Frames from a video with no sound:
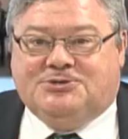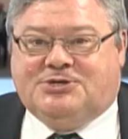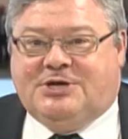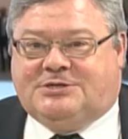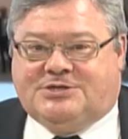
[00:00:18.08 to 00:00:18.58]

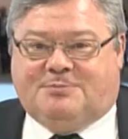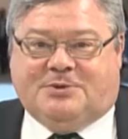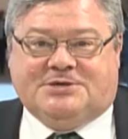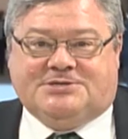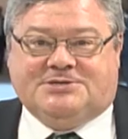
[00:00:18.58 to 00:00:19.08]
TTIP
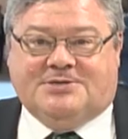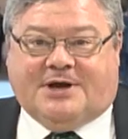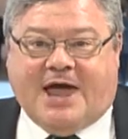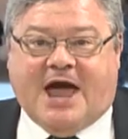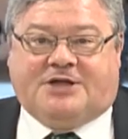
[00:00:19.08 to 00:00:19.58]
is
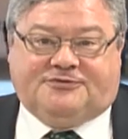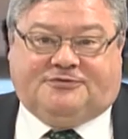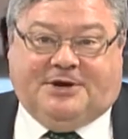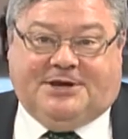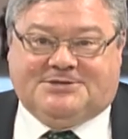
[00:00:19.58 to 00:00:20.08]
the
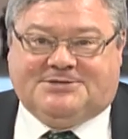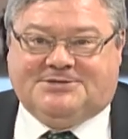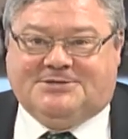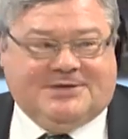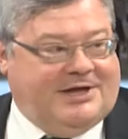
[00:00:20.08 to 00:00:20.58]

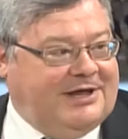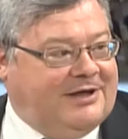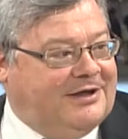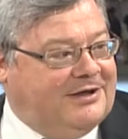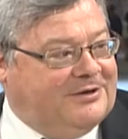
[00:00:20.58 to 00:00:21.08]
catchphrase
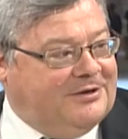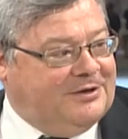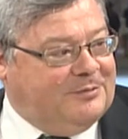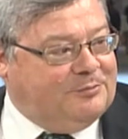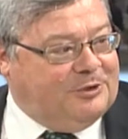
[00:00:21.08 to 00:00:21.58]
today
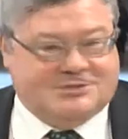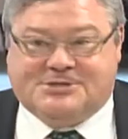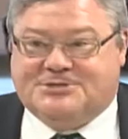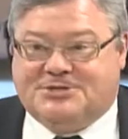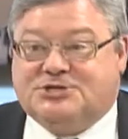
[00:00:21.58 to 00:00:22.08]
in
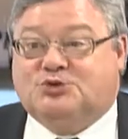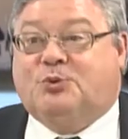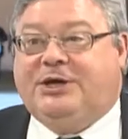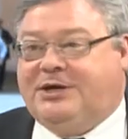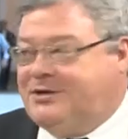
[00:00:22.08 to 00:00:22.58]
Brussels. This
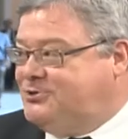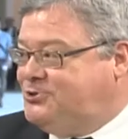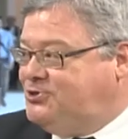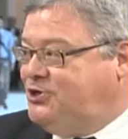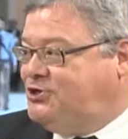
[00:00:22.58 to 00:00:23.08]
week
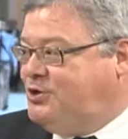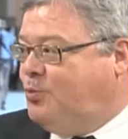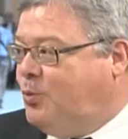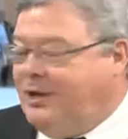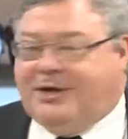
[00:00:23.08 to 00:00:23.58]
is
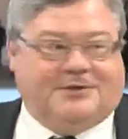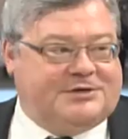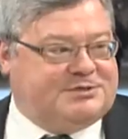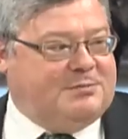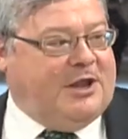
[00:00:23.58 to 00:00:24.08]
TTIP week,
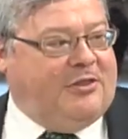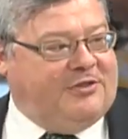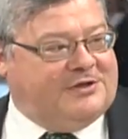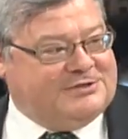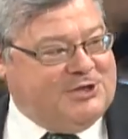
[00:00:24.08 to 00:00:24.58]
this
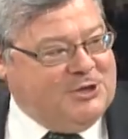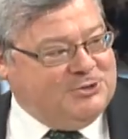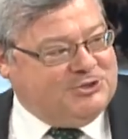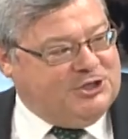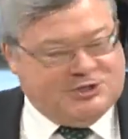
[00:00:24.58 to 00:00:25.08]
month is
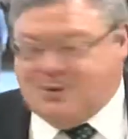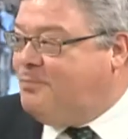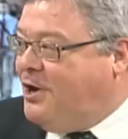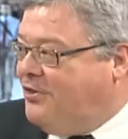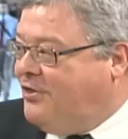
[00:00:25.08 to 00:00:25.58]
TTIP
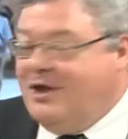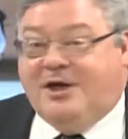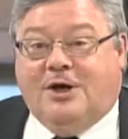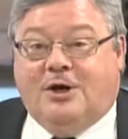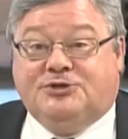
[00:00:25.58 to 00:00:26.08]
month.
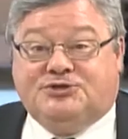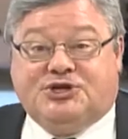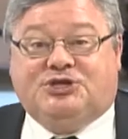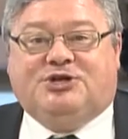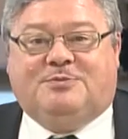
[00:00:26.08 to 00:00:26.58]

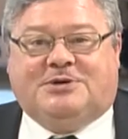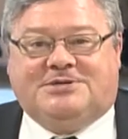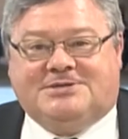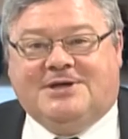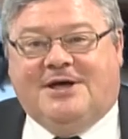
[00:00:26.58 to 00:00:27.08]
TTIP
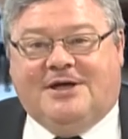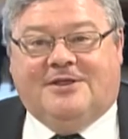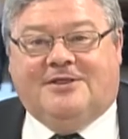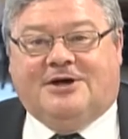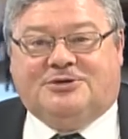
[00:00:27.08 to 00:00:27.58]
is
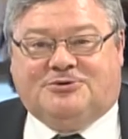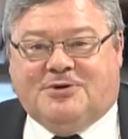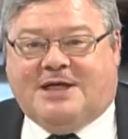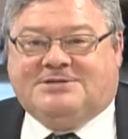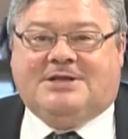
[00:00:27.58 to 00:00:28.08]
the
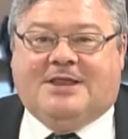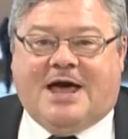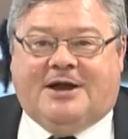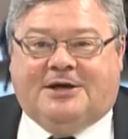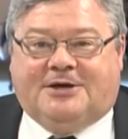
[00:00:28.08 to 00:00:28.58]

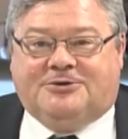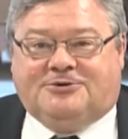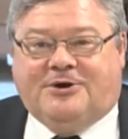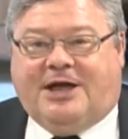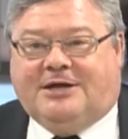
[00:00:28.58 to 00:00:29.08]
Transatlantic
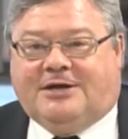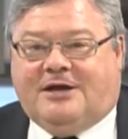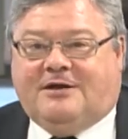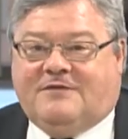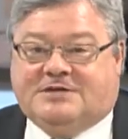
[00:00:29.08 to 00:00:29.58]
Trade
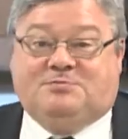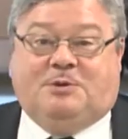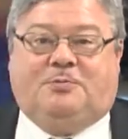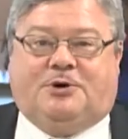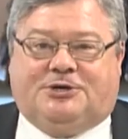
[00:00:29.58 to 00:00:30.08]
and
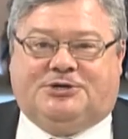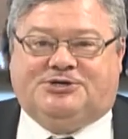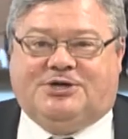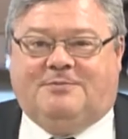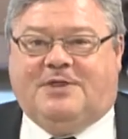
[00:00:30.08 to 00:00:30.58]
Investment
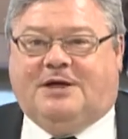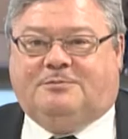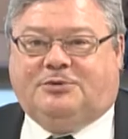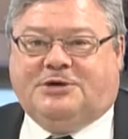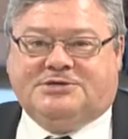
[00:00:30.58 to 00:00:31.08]
Partnership
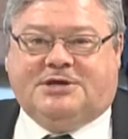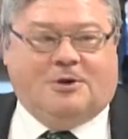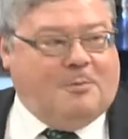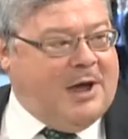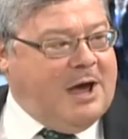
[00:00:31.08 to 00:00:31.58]
that President
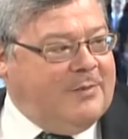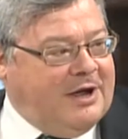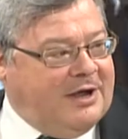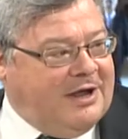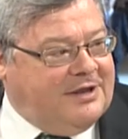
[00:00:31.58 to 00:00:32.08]

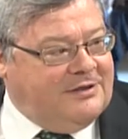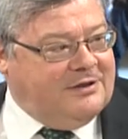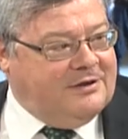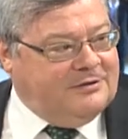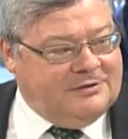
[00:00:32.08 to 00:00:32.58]
Obama and
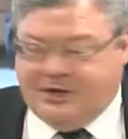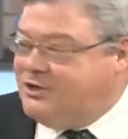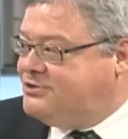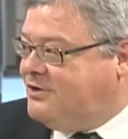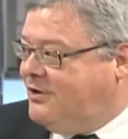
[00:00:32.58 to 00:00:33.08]
the
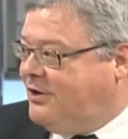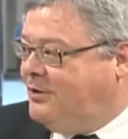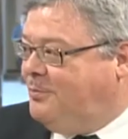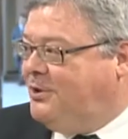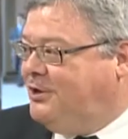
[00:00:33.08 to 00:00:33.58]
leaders of the
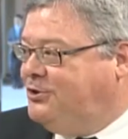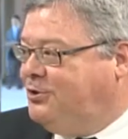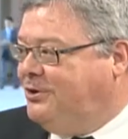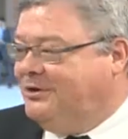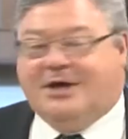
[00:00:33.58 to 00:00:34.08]
European
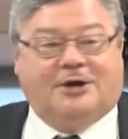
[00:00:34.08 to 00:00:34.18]
Union